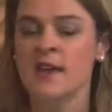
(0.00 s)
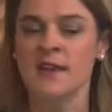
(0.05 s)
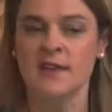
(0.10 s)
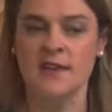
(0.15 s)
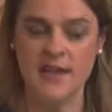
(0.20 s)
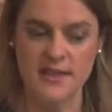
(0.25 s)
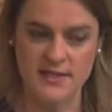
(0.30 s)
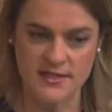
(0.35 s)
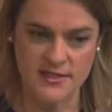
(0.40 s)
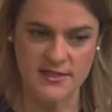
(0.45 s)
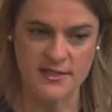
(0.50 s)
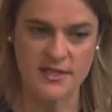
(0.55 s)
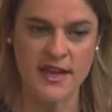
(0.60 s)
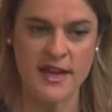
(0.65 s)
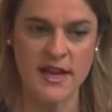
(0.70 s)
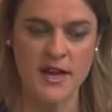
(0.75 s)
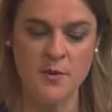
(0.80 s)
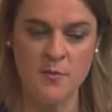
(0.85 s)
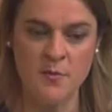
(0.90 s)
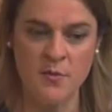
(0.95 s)
Yes,
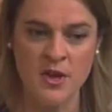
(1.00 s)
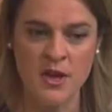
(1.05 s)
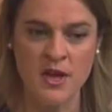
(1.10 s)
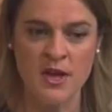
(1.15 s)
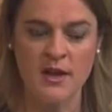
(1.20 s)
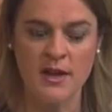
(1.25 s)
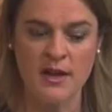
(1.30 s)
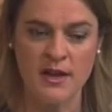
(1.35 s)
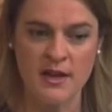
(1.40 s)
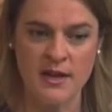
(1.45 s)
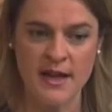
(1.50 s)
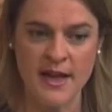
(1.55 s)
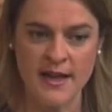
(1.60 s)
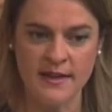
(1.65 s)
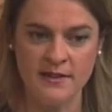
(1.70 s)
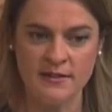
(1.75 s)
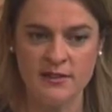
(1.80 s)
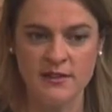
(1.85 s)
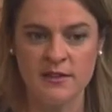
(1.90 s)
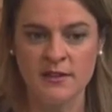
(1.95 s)

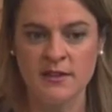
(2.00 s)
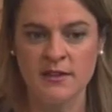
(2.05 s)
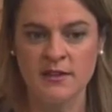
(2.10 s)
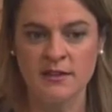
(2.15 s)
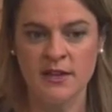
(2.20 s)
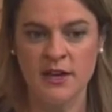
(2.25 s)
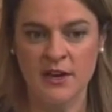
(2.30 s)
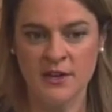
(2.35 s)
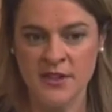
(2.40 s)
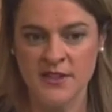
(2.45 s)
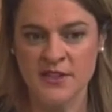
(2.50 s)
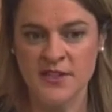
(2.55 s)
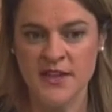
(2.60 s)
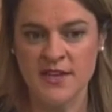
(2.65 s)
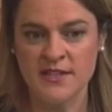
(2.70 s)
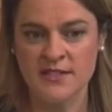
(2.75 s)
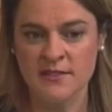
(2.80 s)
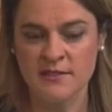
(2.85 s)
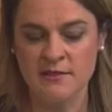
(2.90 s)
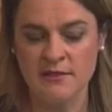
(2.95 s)
and now that there's